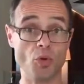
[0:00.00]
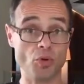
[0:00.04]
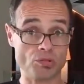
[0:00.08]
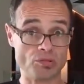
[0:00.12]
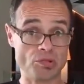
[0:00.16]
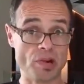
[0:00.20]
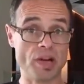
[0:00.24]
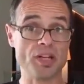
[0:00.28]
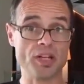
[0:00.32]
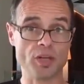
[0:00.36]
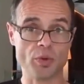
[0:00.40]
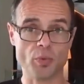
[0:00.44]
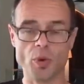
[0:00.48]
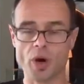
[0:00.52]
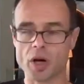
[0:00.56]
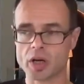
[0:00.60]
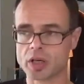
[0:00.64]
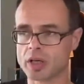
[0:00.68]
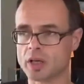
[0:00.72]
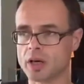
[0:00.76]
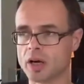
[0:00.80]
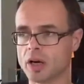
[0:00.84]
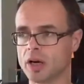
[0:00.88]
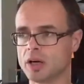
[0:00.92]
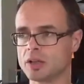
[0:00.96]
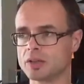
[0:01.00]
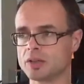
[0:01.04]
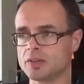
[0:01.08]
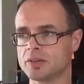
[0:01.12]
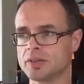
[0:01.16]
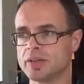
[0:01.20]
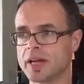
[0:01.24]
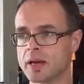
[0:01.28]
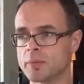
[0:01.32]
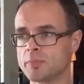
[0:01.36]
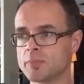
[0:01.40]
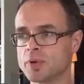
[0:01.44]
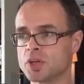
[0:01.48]
already working hard on the
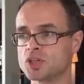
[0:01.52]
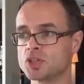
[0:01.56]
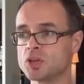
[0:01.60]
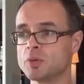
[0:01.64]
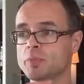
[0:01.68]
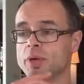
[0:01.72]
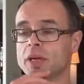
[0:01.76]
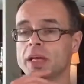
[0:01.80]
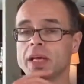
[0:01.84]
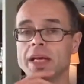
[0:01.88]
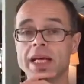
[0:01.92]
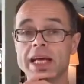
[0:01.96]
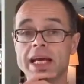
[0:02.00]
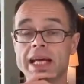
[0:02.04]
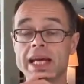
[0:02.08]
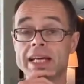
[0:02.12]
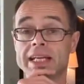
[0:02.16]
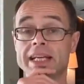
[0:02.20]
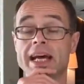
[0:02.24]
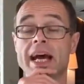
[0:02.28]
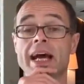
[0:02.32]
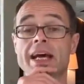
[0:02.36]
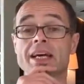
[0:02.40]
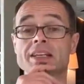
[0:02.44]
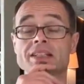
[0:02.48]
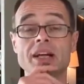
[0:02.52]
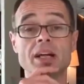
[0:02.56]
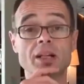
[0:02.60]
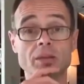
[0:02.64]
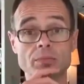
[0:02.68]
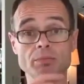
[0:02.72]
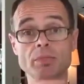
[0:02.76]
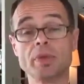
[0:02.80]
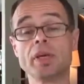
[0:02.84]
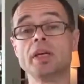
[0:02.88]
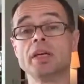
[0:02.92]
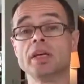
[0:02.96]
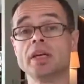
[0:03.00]
neck posture, but it has
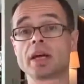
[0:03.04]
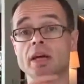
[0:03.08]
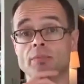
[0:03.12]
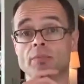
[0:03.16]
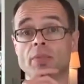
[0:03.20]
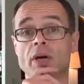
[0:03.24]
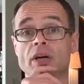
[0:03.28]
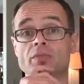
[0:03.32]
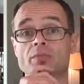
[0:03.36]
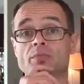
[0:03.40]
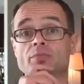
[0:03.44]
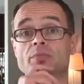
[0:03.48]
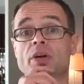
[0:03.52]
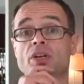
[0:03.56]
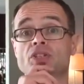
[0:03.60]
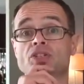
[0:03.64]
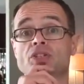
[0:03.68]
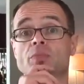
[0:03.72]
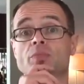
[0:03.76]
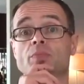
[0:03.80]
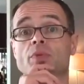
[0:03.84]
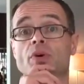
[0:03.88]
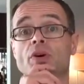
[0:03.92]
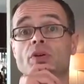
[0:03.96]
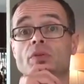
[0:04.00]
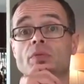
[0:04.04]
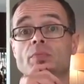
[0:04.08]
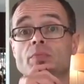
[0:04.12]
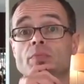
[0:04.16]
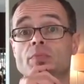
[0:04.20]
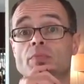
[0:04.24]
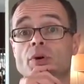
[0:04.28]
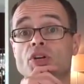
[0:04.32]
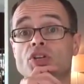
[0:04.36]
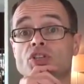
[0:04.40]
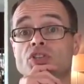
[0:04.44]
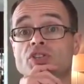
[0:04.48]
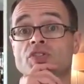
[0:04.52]
helped me get my posture
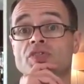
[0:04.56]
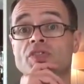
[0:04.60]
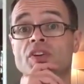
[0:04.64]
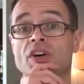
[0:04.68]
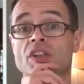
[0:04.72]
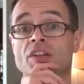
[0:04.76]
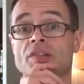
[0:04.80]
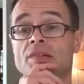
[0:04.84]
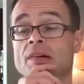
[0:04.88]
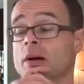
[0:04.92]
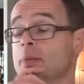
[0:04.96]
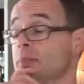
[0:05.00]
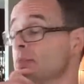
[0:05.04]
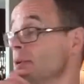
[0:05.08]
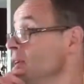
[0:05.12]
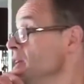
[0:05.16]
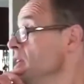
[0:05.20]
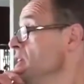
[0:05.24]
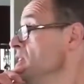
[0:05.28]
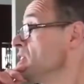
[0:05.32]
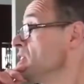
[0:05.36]
further up.